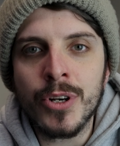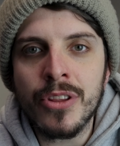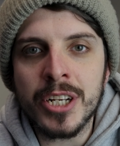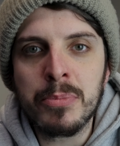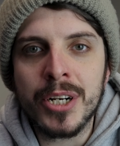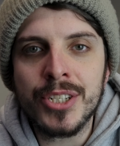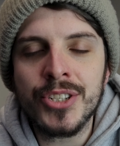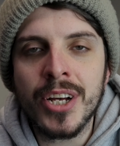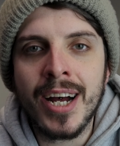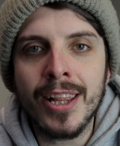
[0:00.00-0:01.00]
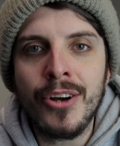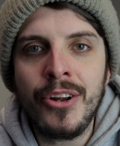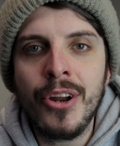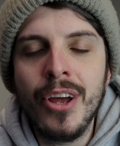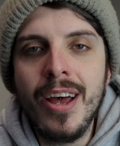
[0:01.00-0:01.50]
One of the expressions that I
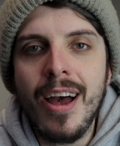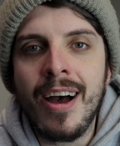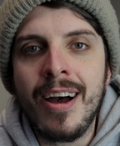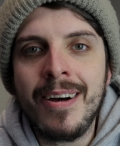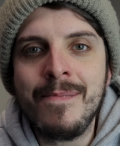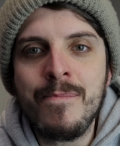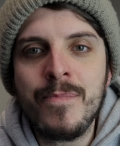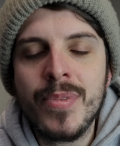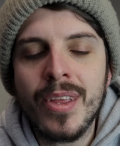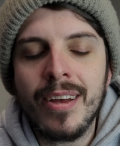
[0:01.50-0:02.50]
learned, um,